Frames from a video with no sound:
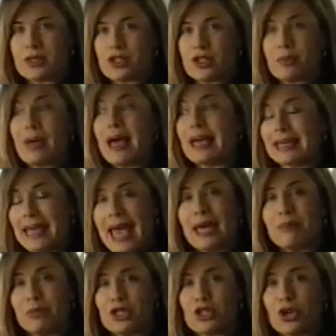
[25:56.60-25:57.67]
system
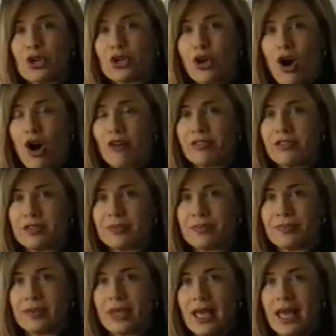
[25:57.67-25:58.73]
can be turned off.
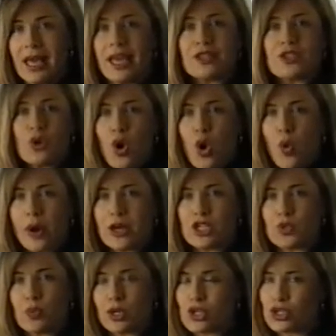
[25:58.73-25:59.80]
It's
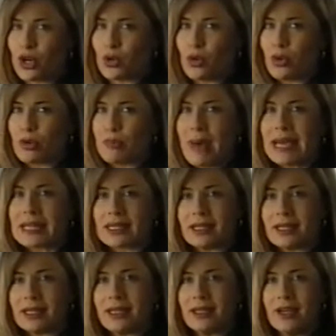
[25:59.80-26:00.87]
always switched on
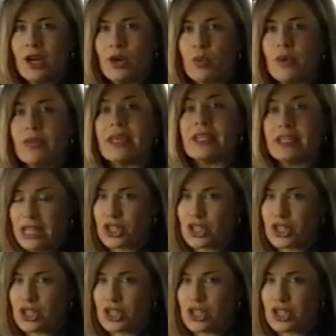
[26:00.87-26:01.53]
automatically when the